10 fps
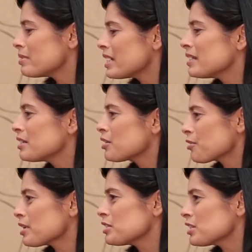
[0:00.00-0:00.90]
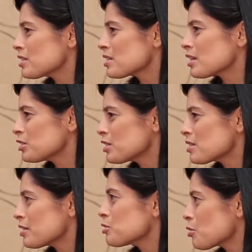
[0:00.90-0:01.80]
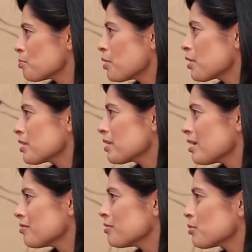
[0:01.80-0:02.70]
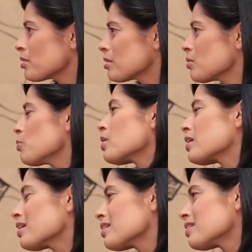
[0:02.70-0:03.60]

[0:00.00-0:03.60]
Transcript: made curation such a central part of your work?